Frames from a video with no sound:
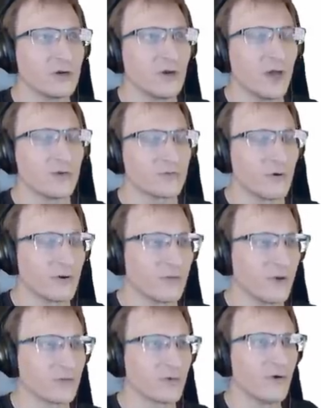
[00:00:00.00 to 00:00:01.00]
I was wrong
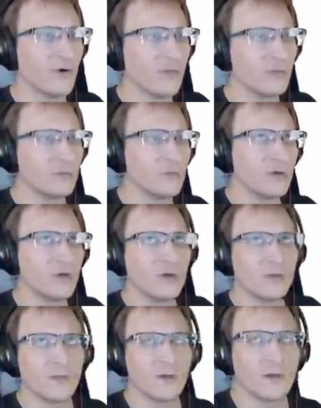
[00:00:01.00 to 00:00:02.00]
about the home
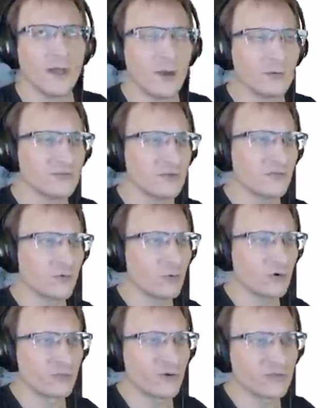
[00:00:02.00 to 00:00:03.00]
the Housing for
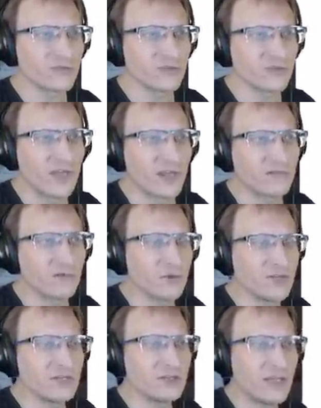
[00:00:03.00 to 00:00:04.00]
Older Persons Act when we
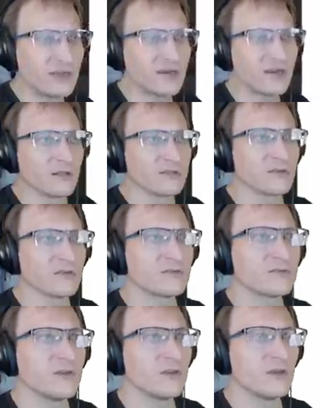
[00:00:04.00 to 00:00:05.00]
did that
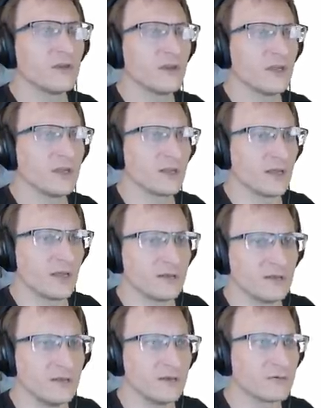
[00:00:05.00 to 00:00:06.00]
analysis, and I had
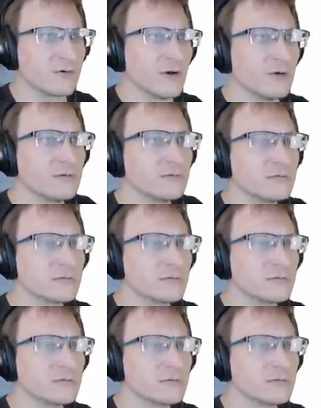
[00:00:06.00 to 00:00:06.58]
to eat crow.